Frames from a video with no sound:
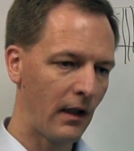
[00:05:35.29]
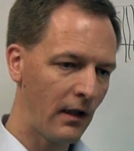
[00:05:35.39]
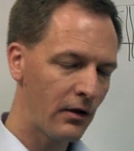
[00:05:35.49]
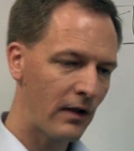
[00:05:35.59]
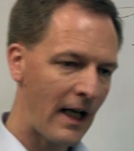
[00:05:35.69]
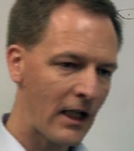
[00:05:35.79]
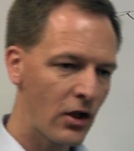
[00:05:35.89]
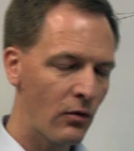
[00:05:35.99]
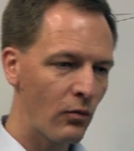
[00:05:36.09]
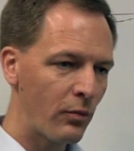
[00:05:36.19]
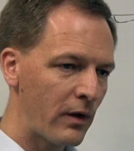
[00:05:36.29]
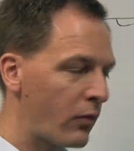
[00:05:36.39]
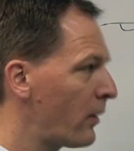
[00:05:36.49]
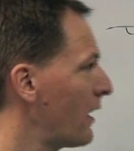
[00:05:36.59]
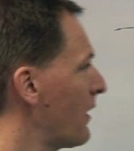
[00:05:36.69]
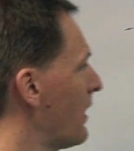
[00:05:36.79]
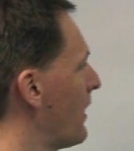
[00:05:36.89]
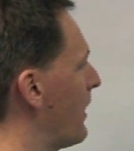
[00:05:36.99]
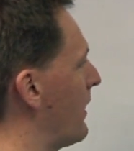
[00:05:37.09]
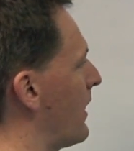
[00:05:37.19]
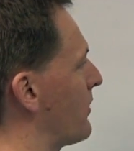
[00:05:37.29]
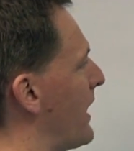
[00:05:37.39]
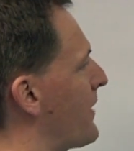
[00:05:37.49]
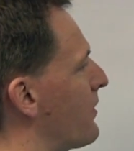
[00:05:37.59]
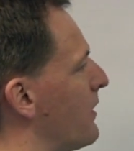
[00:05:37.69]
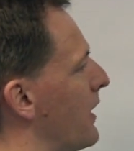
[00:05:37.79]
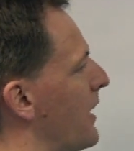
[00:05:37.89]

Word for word: interaction between an aggressor